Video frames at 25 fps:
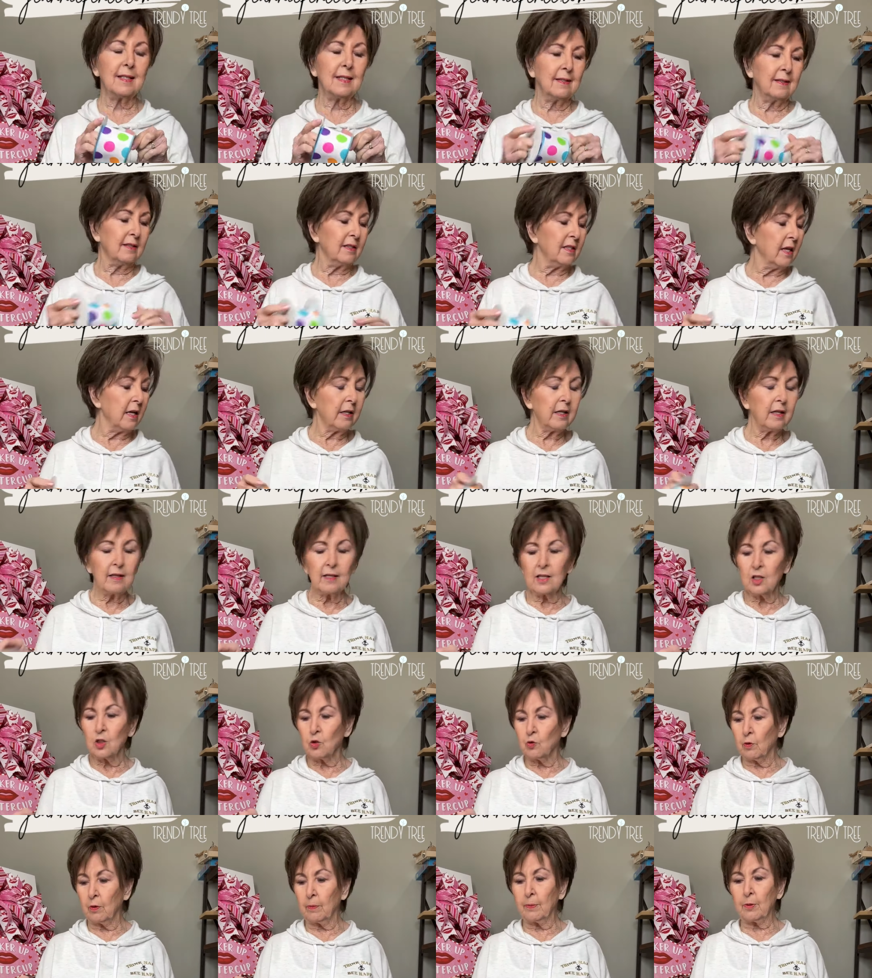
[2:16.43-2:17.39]
none of
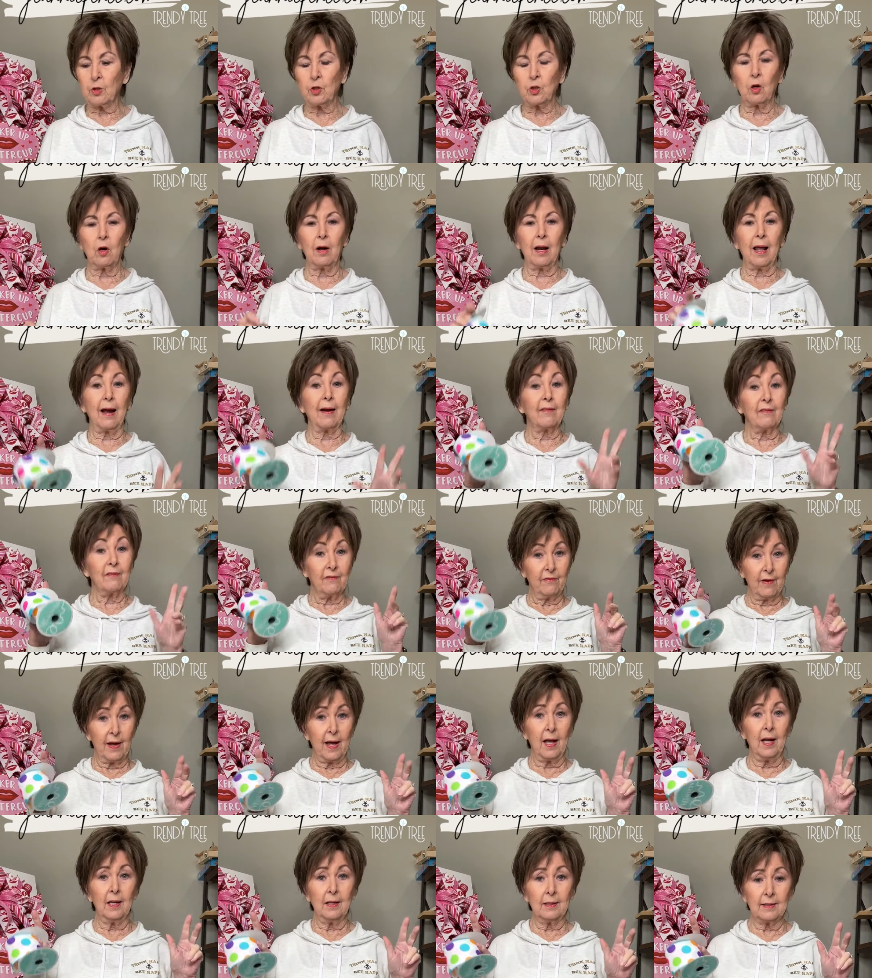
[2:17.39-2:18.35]
these ribbons are like
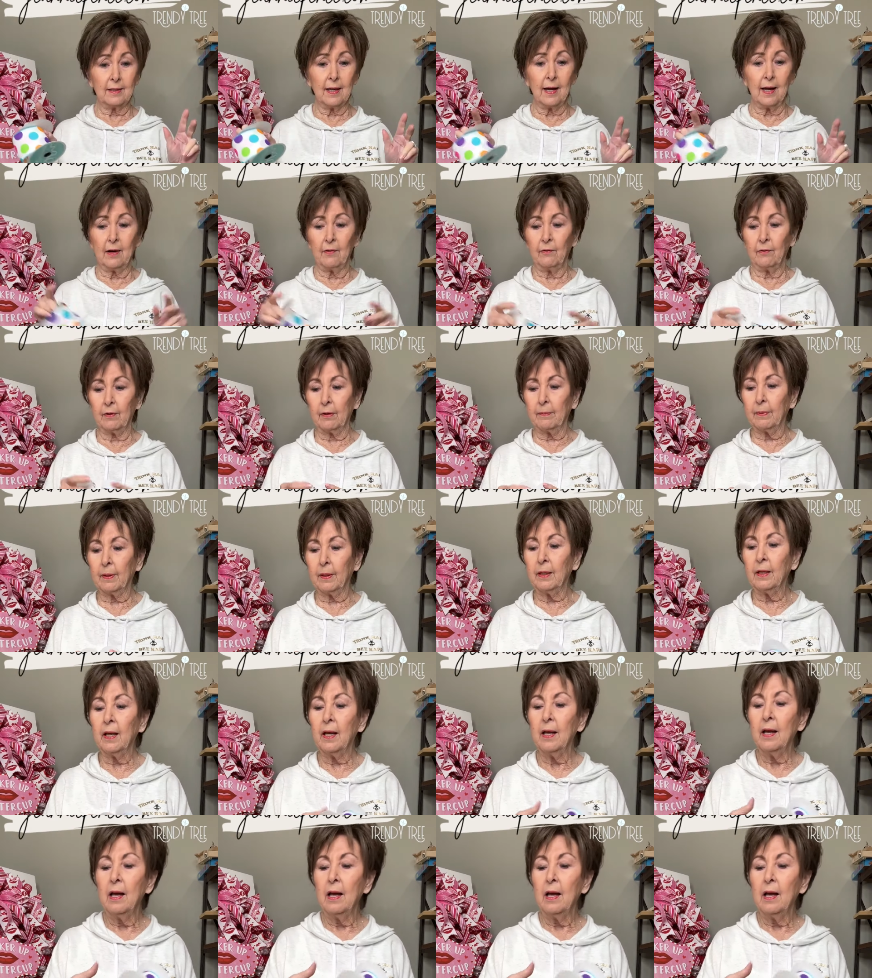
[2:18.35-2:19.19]
Valentine ribbon,